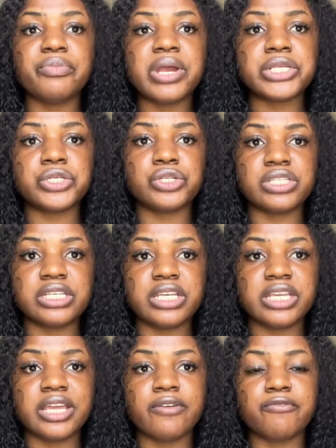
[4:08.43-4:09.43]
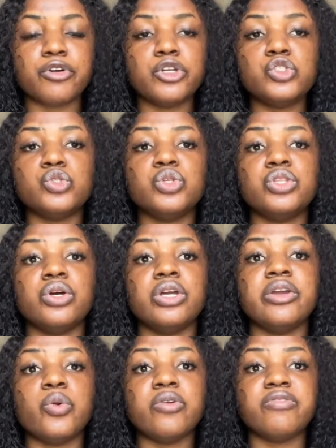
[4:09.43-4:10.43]
price you're seeing here, for you to know the
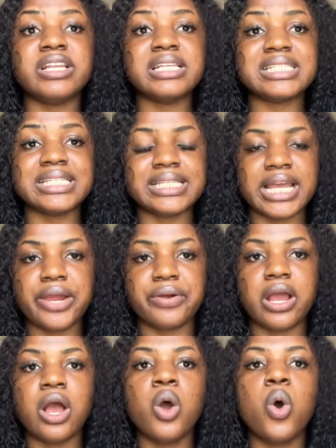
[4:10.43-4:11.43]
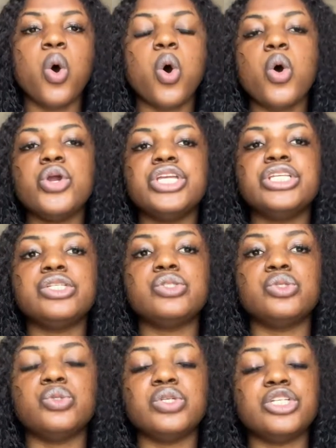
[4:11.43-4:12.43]
equivalent in Naira, all you need to
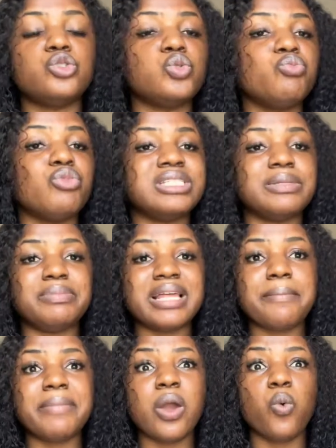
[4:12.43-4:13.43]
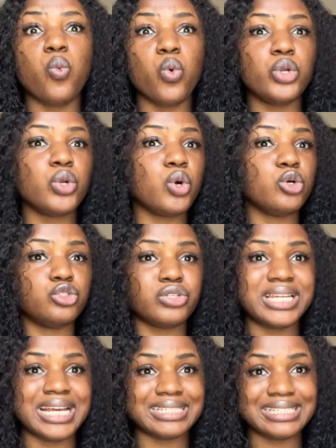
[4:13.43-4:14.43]
do is to multiply by
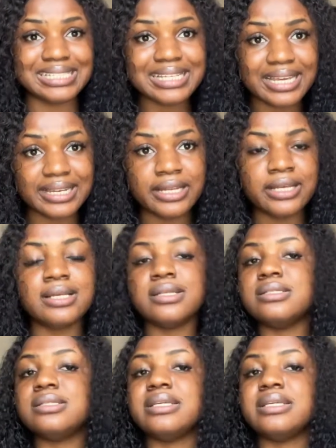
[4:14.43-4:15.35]
110 to